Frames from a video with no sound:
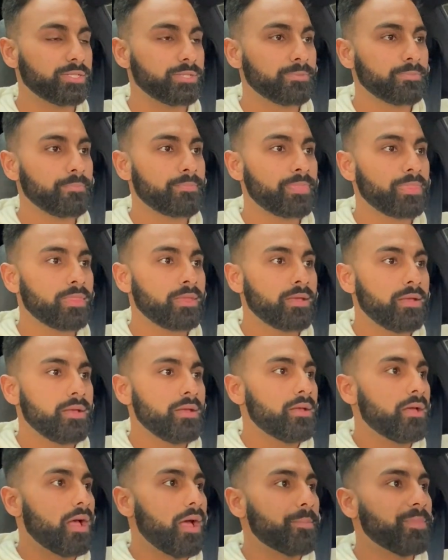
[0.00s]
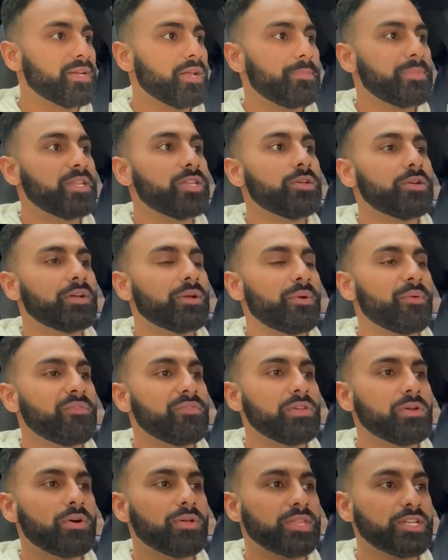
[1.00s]
I mean, I'll be doing a
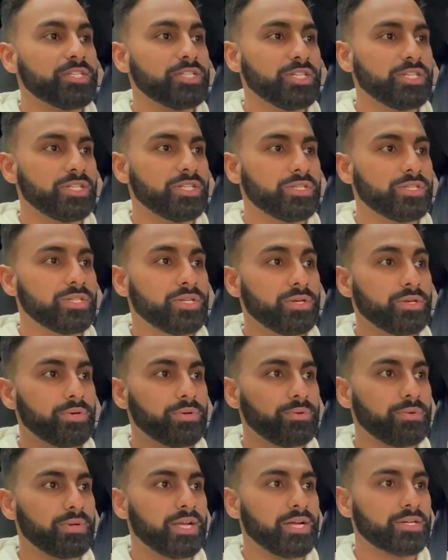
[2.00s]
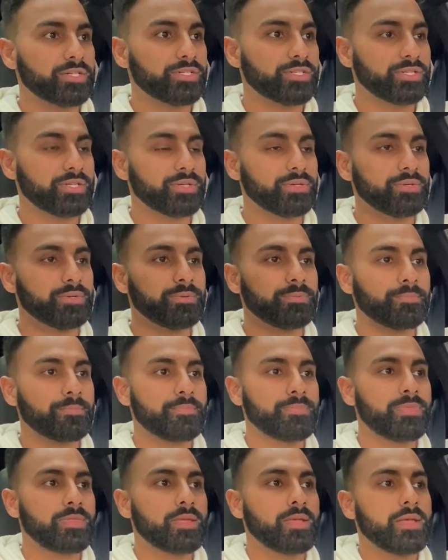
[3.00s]
review on the GT2 here
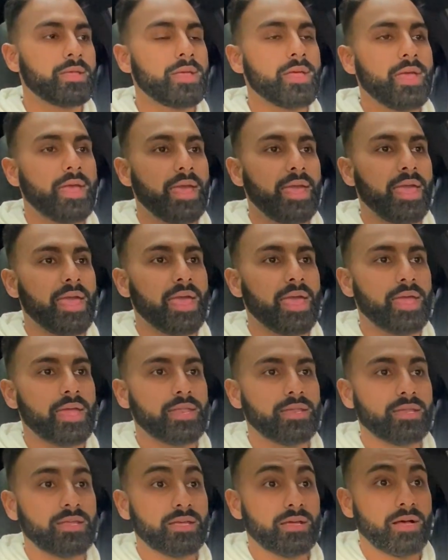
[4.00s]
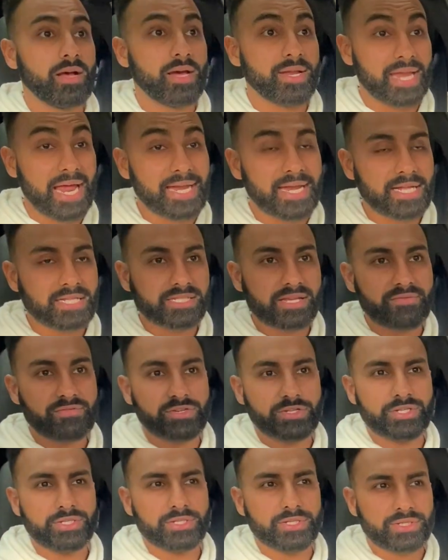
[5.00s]
soon, and
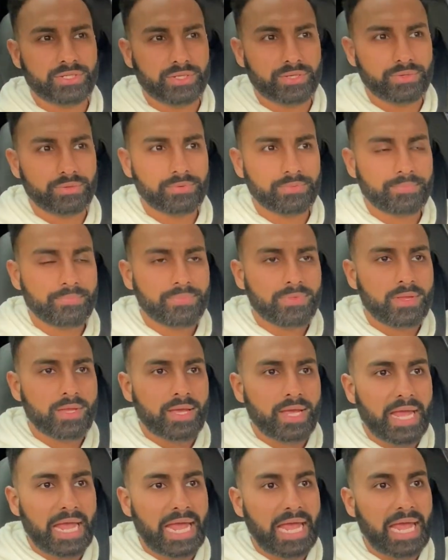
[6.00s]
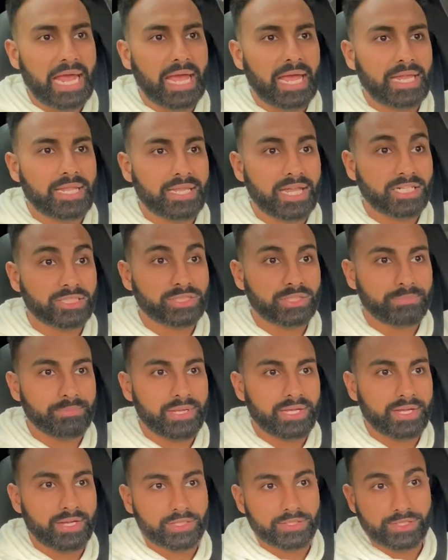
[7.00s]
997 GT2, and that should
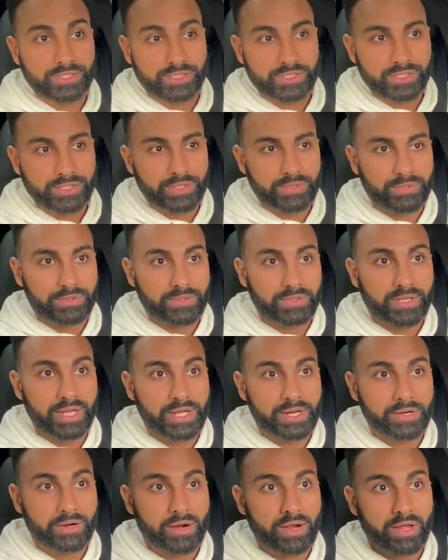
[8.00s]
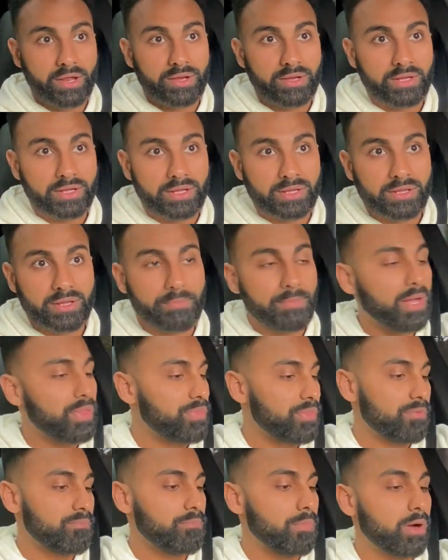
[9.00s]
be here soon later on in the
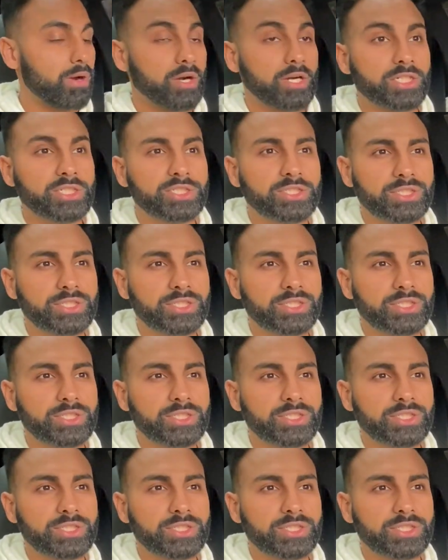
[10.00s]
month of March.